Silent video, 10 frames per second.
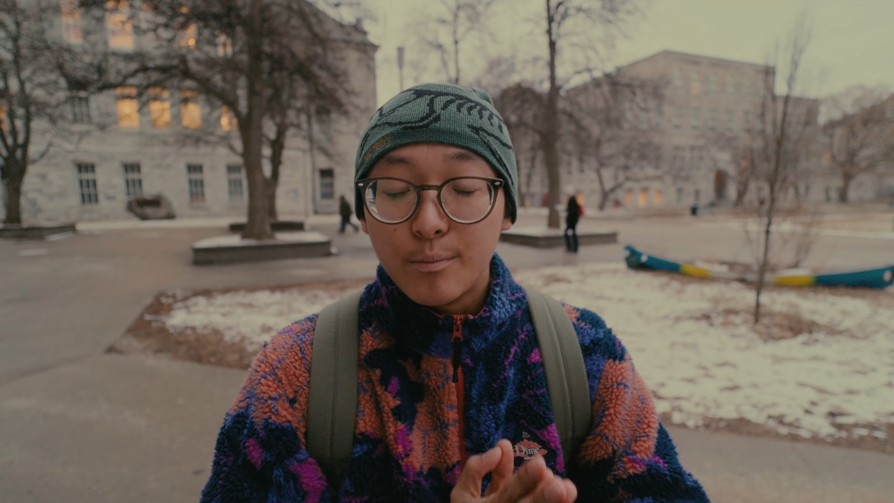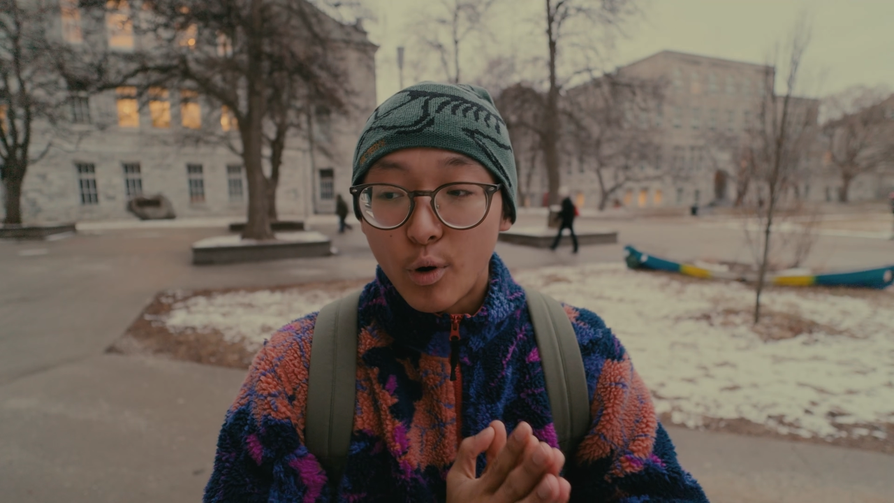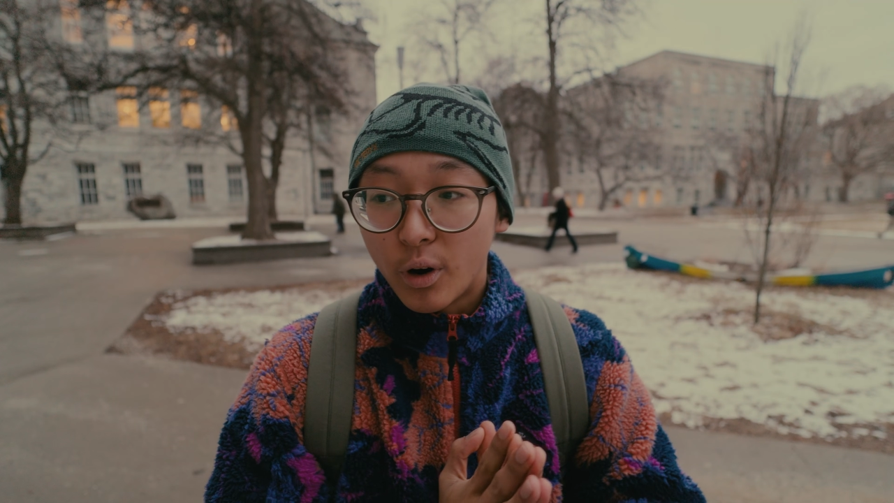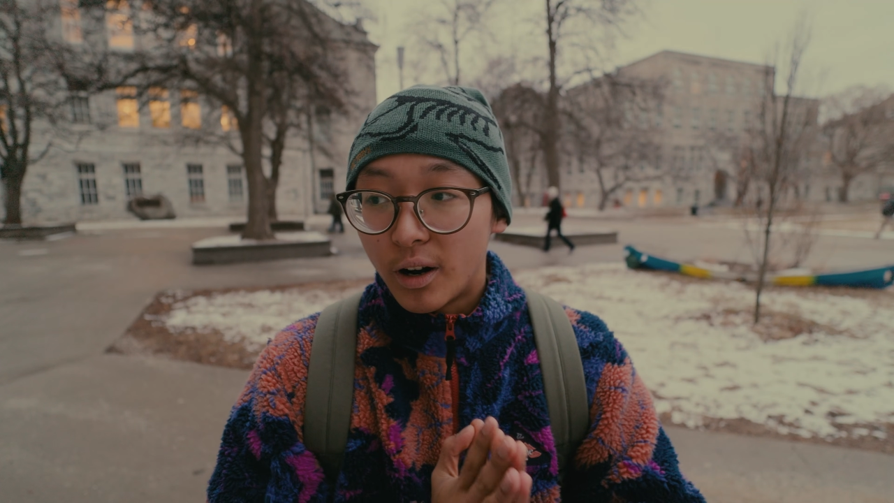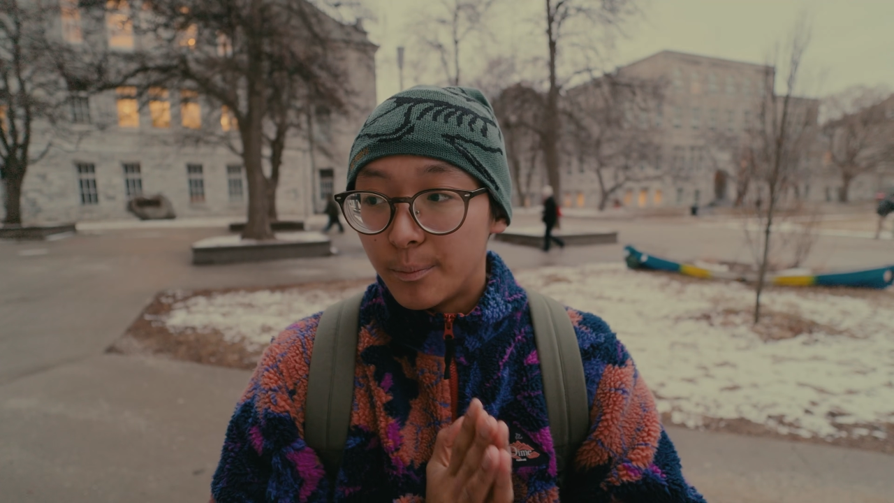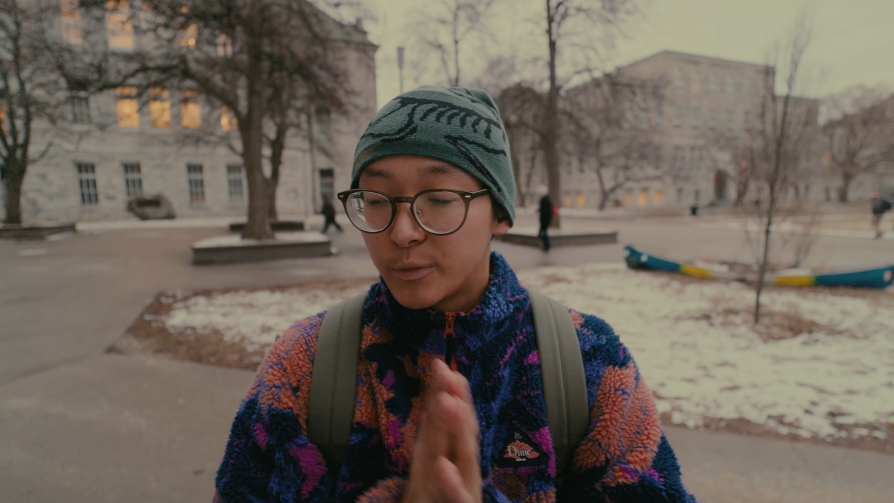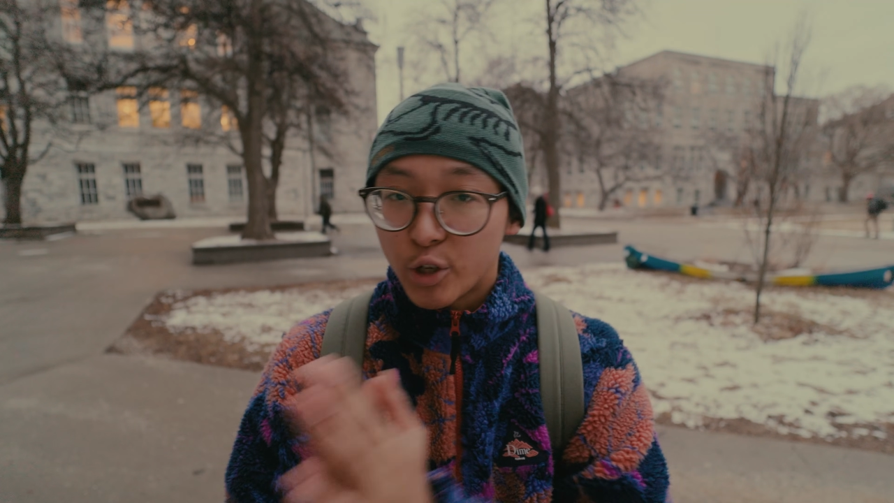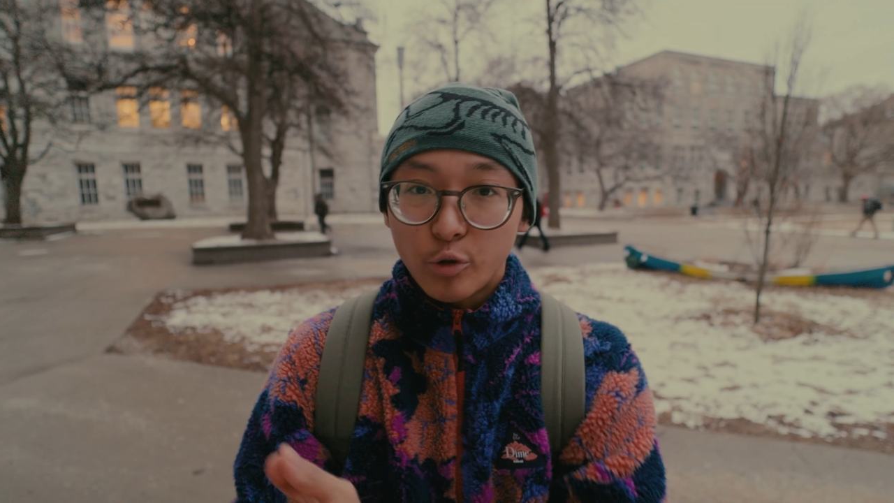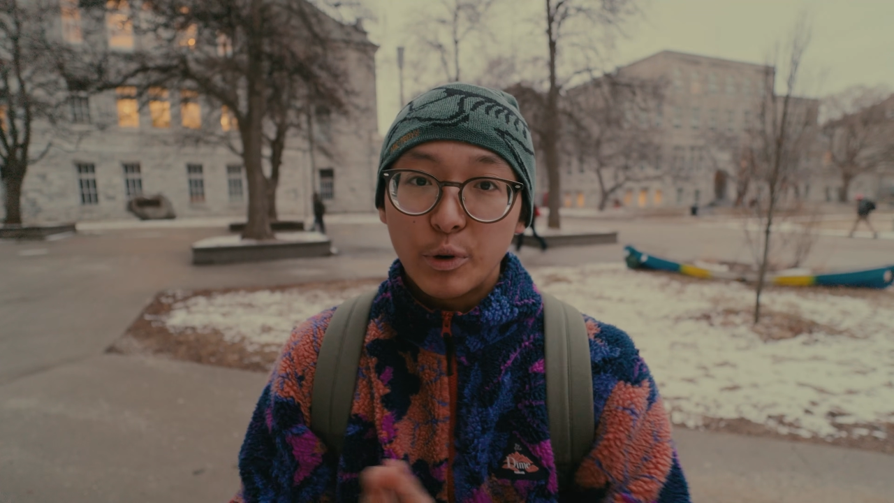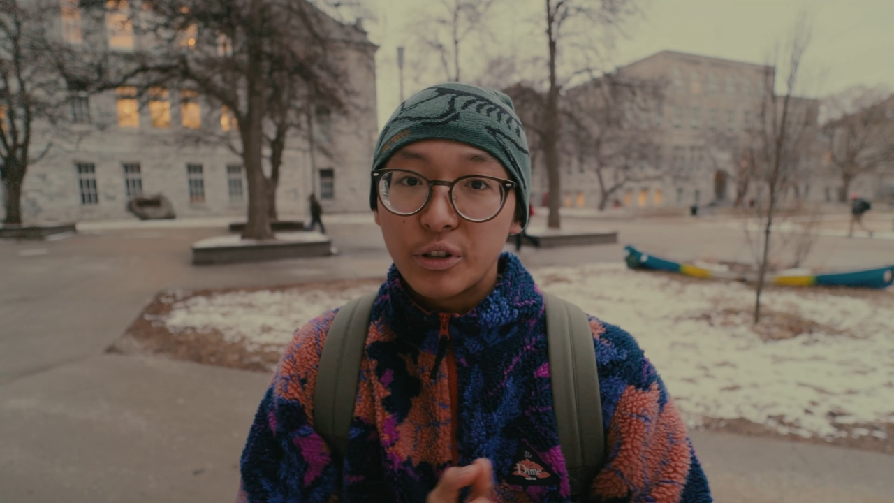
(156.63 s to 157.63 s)
more
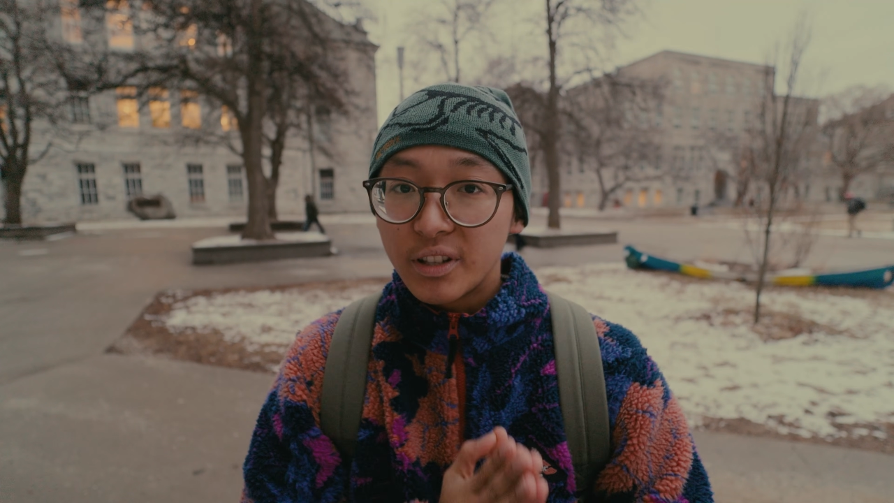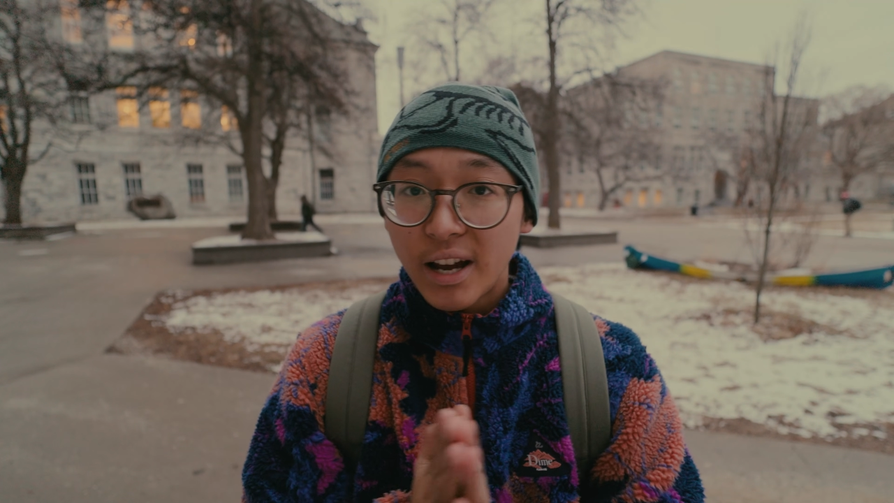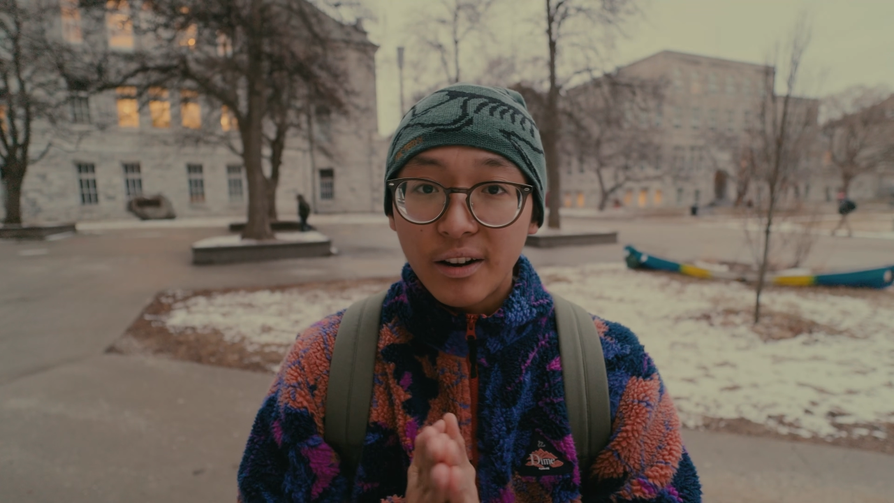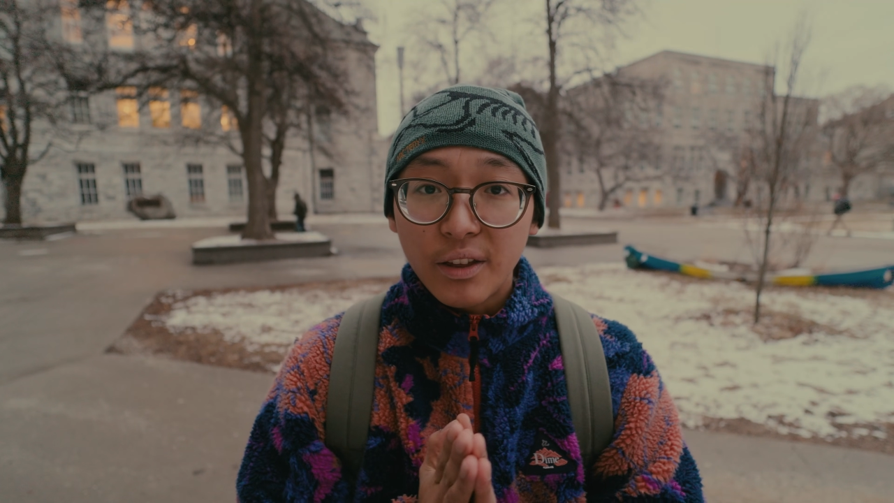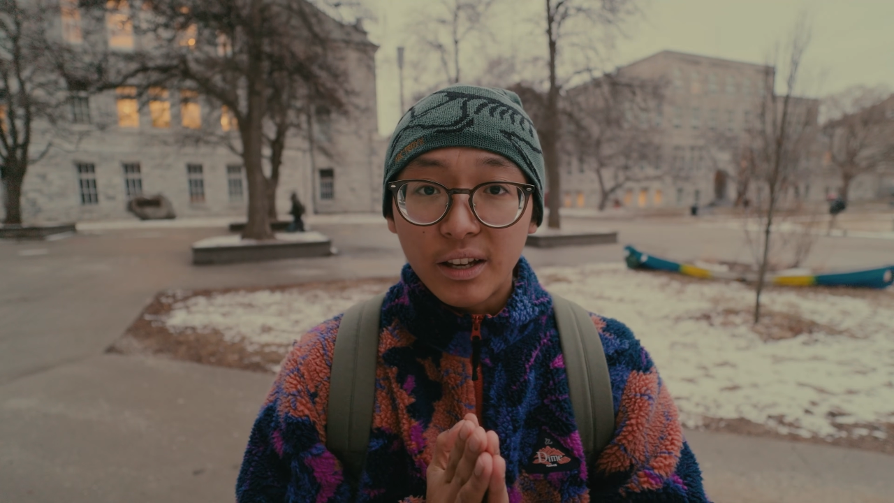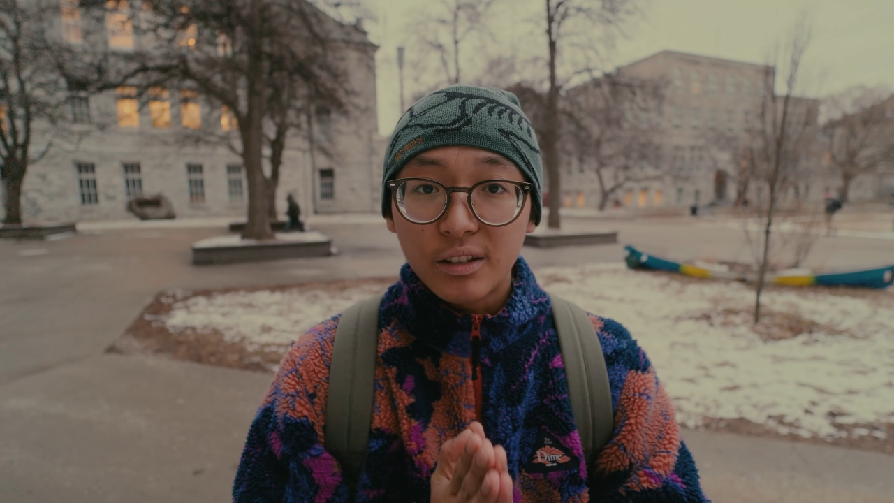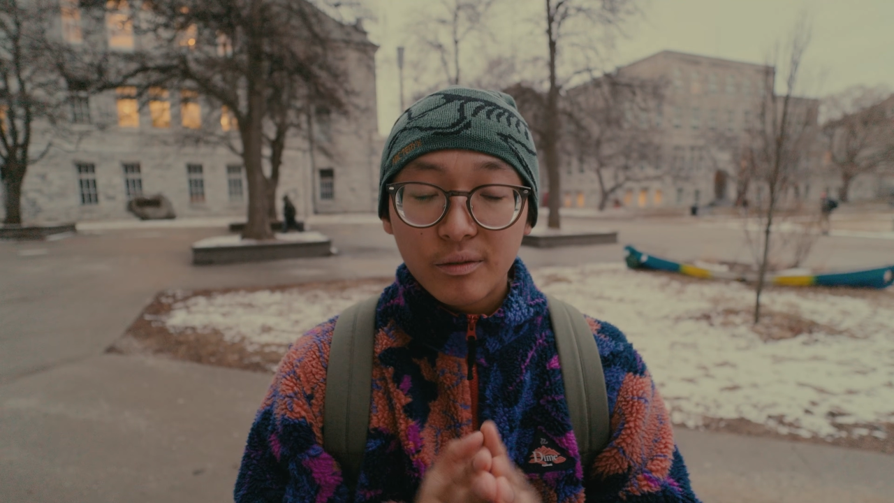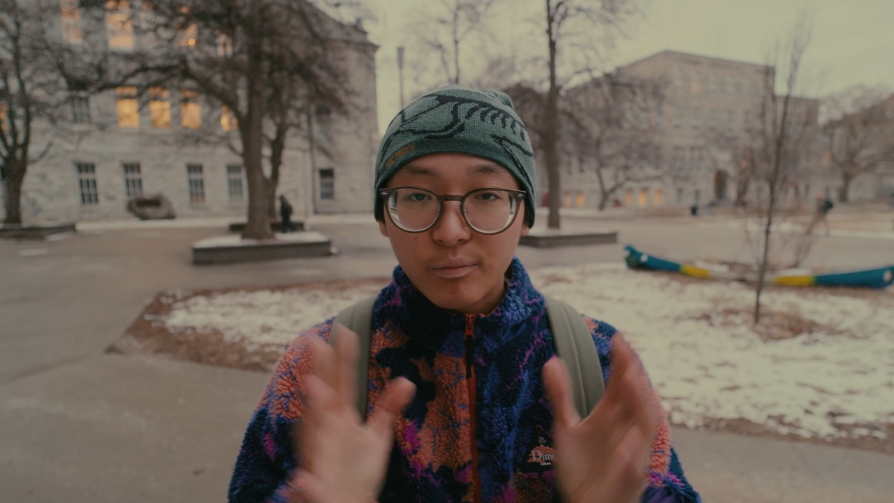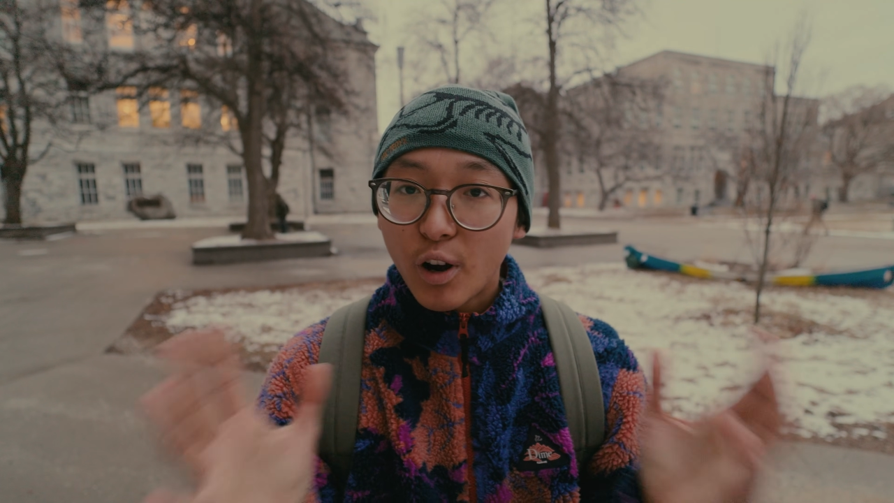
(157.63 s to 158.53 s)
distribution side of things